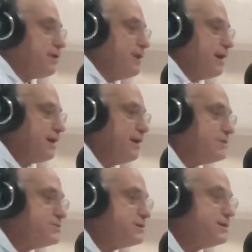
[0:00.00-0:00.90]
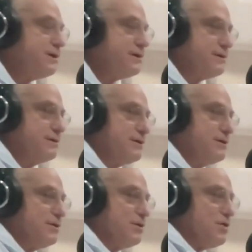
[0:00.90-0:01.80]
Craig, our engineer.
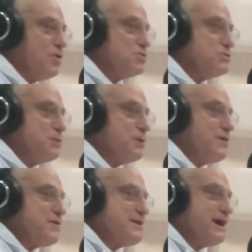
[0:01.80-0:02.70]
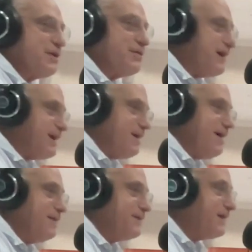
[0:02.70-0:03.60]
So I'm going to thank Craig
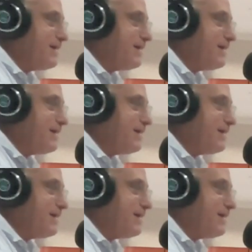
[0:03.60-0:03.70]
now in